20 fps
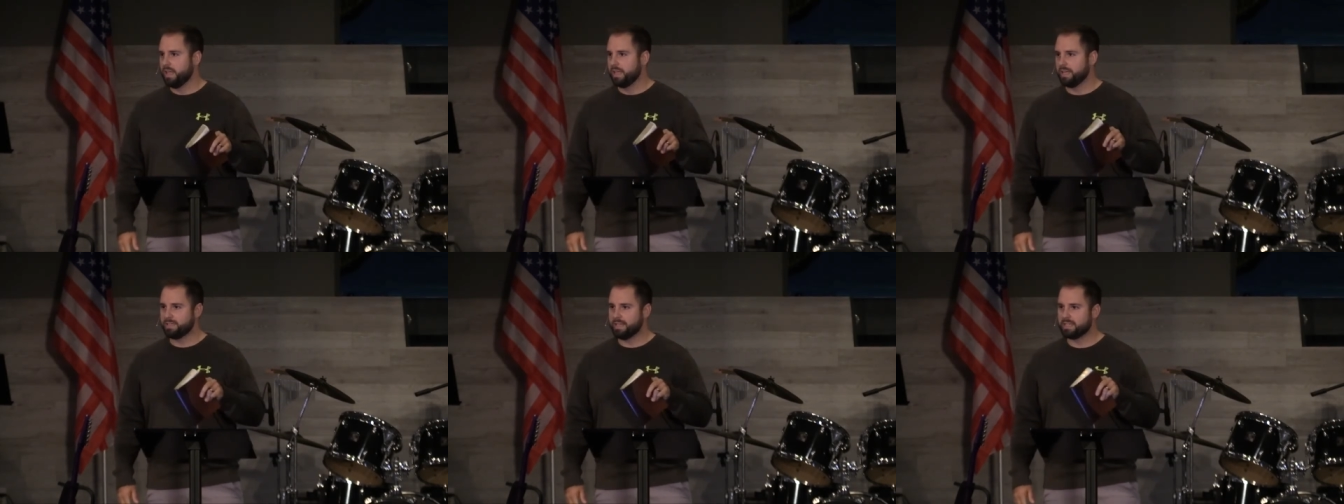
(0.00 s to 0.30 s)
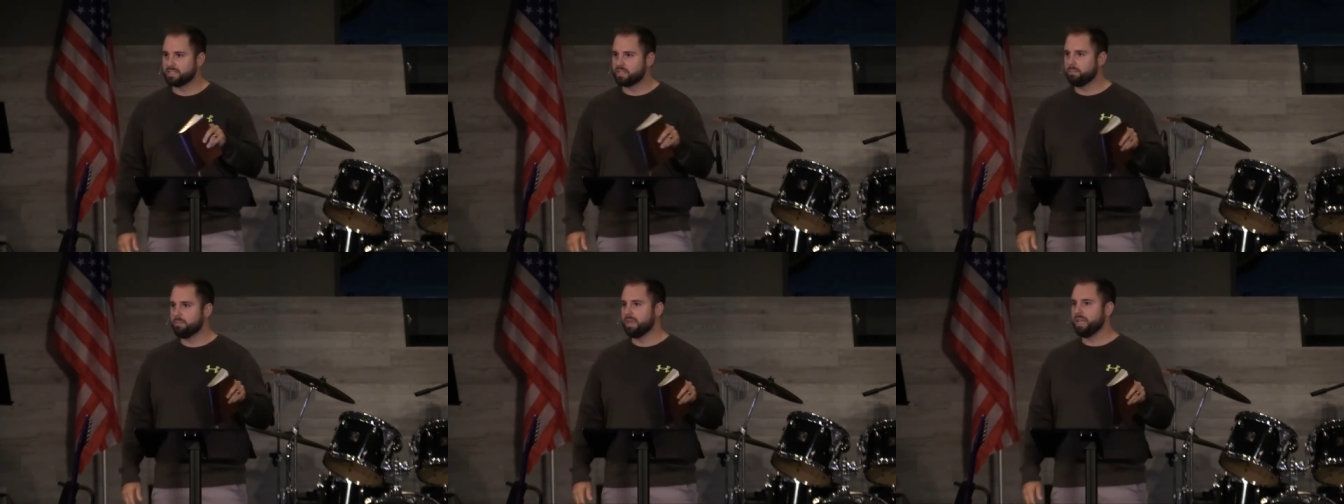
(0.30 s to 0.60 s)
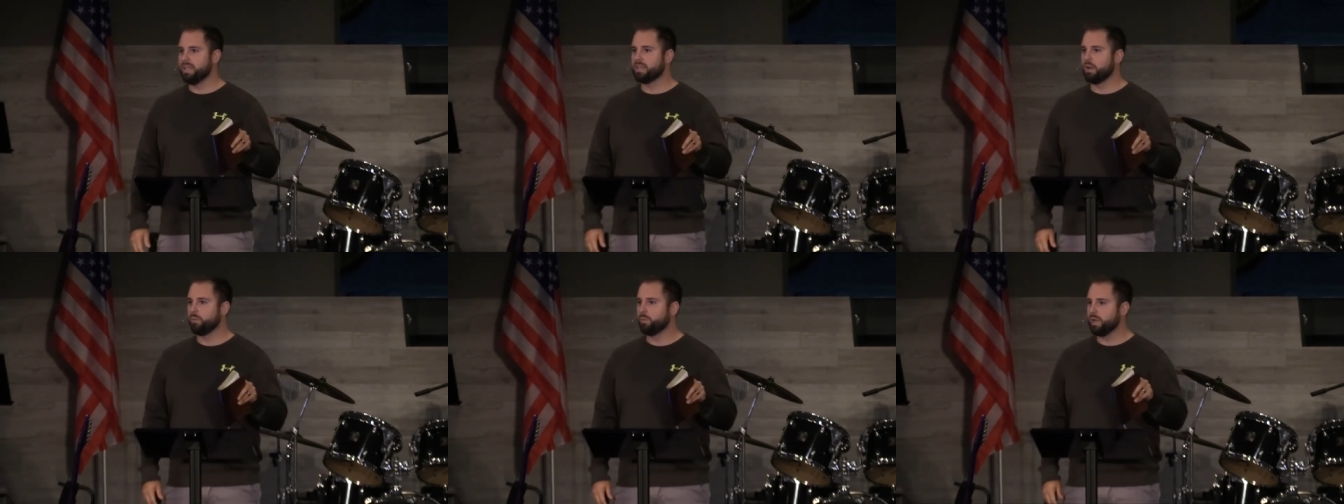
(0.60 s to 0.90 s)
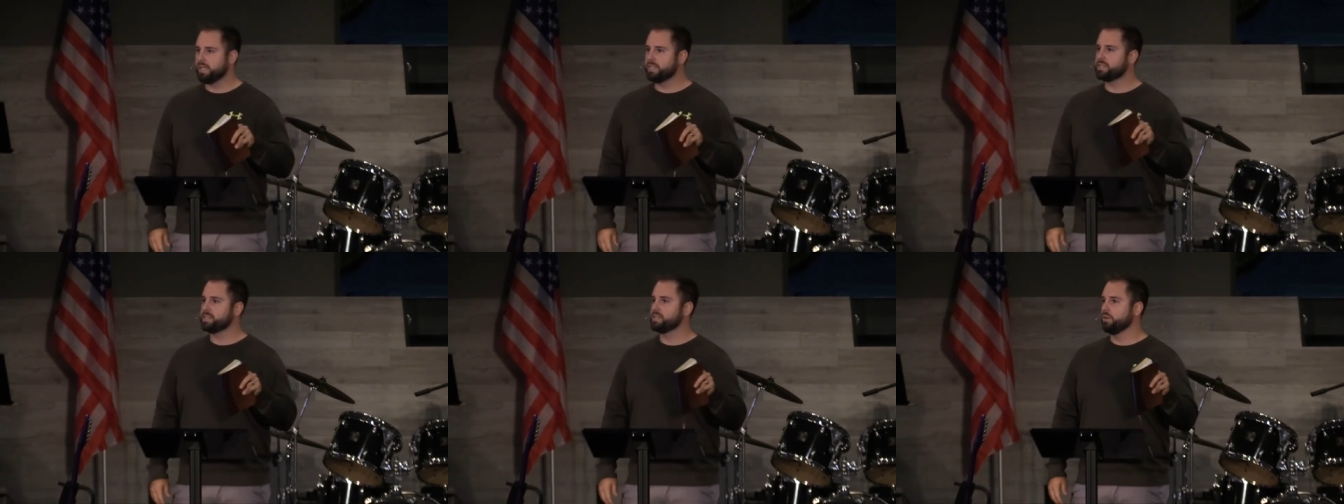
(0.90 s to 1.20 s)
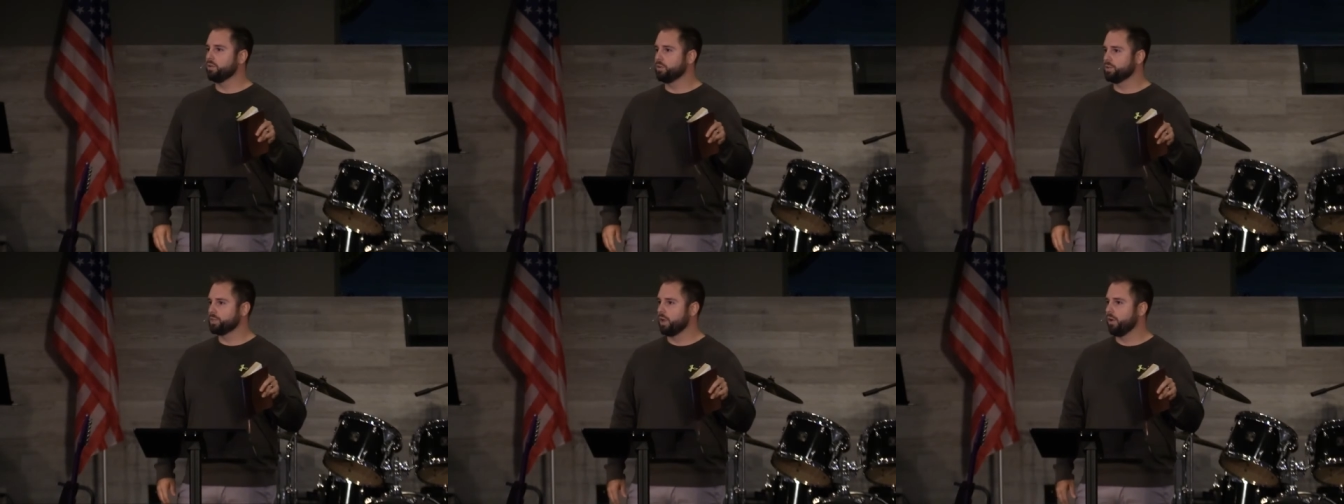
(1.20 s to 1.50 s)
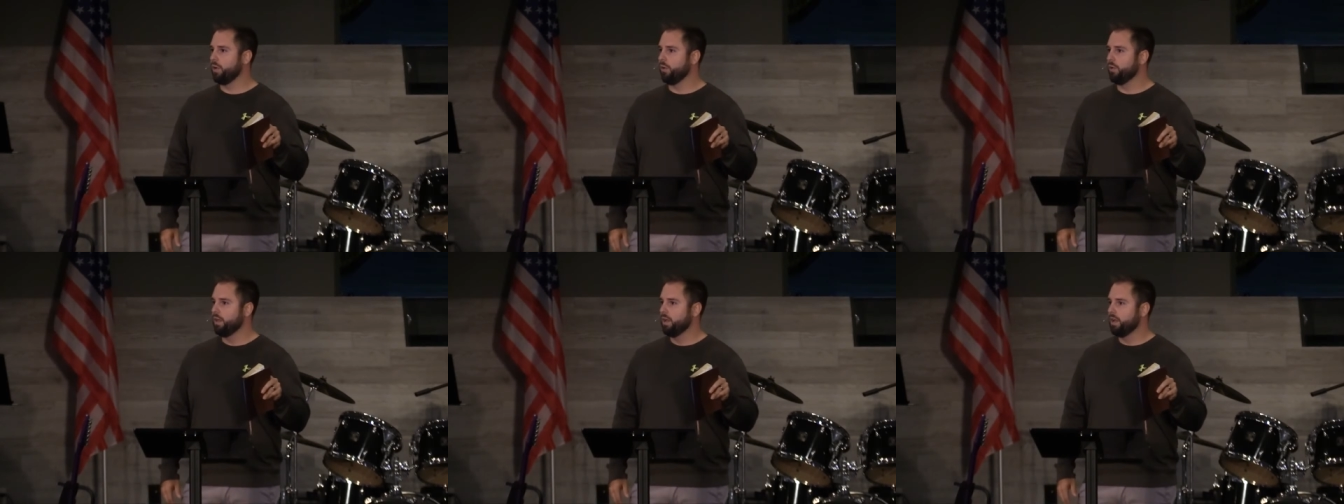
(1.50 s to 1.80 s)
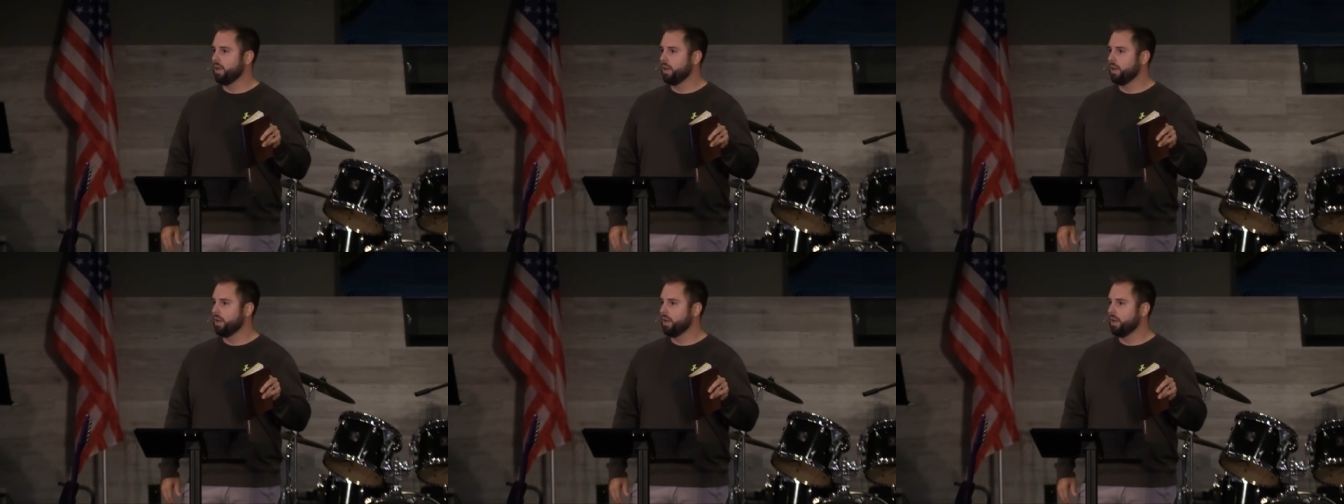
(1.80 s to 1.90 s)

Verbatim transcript: That doesn't mean that we still don't